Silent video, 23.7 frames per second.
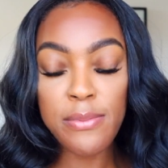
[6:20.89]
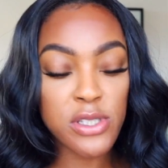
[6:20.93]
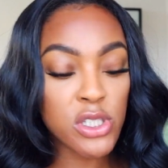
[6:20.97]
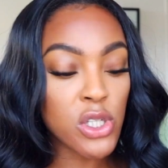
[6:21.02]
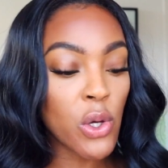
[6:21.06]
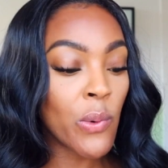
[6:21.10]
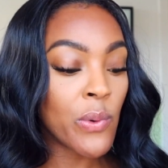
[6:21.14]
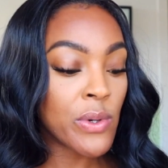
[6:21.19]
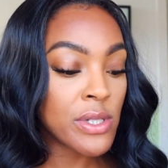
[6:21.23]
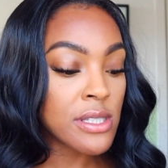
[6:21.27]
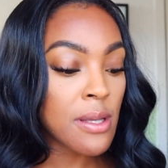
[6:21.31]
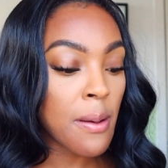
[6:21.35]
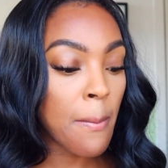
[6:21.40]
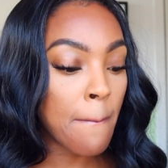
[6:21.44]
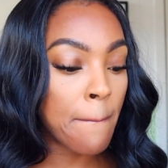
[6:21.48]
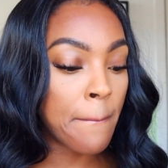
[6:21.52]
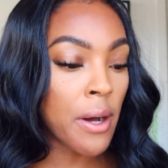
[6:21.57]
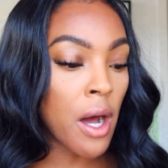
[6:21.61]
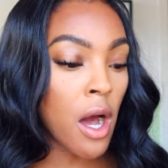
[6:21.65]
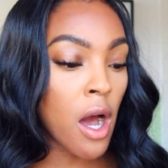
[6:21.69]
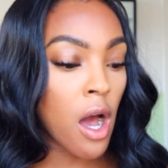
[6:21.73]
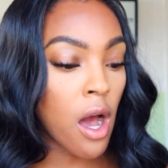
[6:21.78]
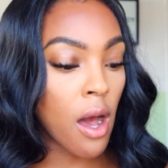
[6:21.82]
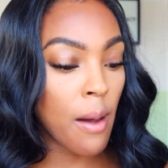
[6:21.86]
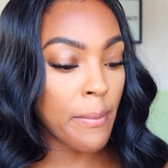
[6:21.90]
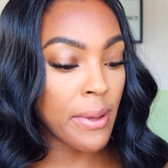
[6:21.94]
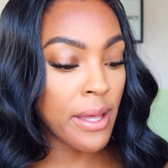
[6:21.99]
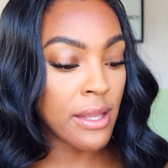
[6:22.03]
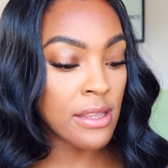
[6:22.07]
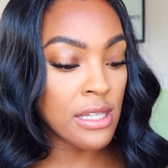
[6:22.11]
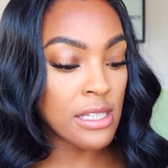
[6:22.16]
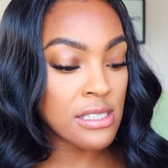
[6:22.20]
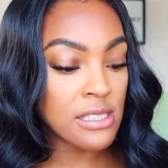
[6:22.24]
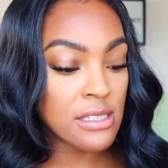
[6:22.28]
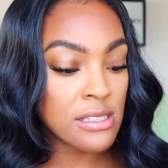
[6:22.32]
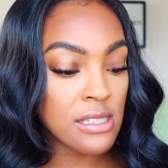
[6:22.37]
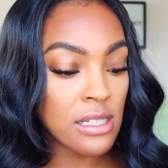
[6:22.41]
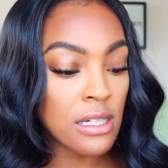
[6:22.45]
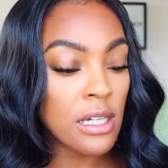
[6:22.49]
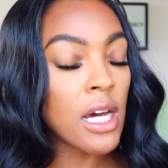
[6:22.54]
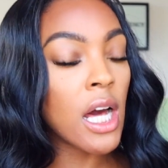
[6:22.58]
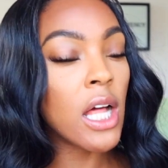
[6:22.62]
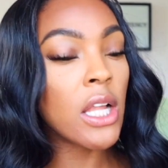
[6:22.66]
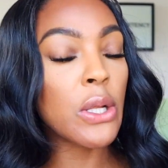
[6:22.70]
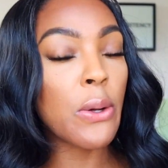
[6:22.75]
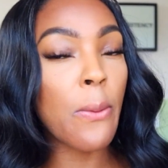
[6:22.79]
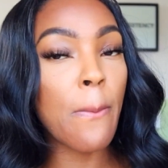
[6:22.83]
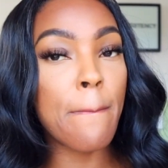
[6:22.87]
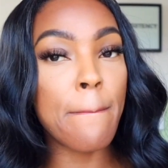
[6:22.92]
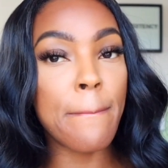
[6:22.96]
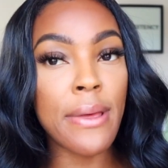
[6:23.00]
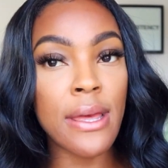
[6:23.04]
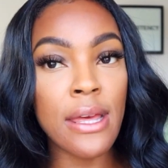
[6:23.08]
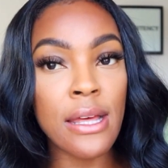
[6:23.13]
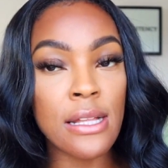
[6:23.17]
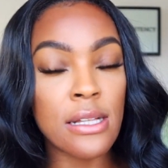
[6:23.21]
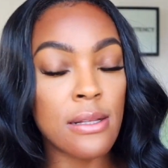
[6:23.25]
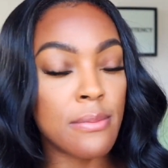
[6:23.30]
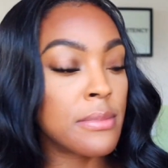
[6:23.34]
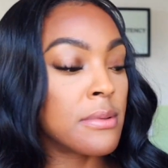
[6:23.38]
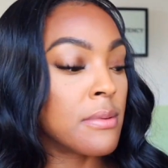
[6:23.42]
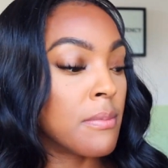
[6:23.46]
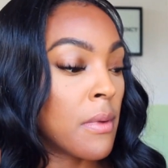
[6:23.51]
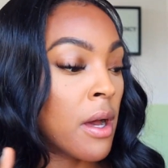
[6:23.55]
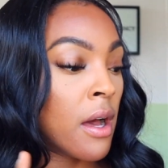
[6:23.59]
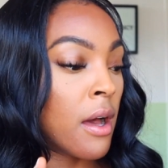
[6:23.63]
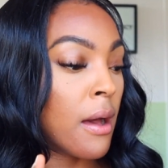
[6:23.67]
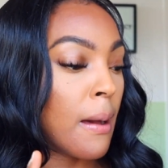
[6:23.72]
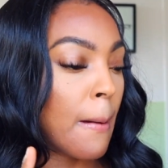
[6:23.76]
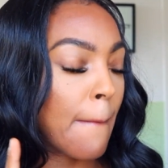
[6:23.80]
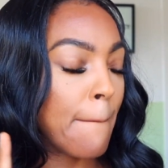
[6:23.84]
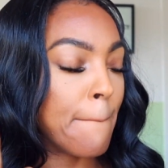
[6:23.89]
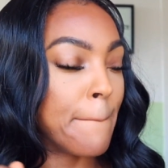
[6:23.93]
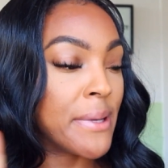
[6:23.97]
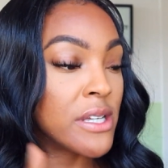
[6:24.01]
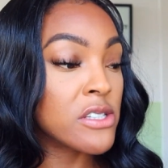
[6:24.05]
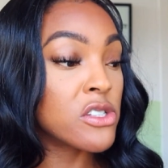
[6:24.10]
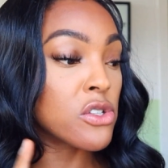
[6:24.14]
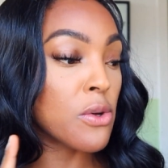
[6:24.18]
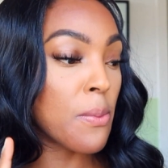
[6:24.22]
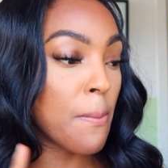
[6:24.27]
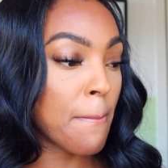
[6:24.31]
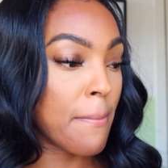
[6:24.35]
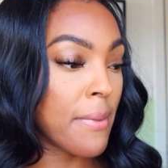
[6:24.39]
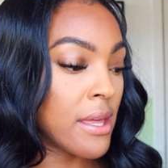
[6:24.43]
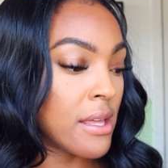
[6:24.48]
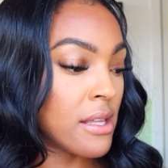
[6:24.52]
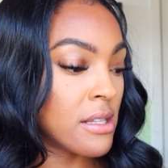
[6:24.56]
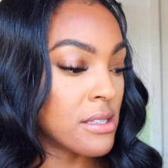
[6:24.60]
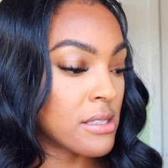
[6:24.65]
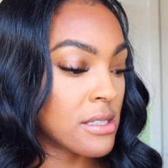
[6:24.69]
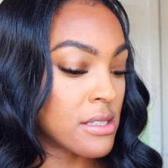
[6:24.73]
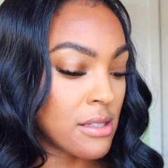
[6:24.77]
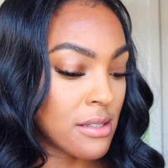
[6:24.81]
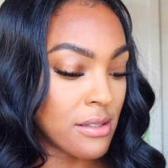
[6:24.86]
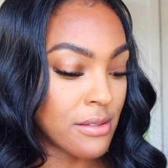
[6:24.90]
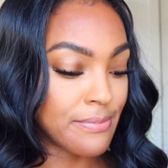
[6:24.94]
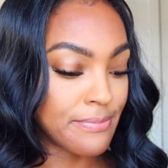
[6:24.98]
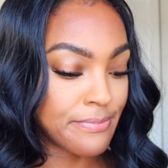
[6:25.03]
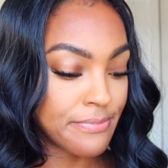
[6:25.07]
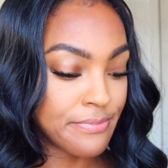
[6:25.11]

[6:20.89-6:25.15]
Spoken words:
So it's a balm, and this is in color mint, Mr. Mint.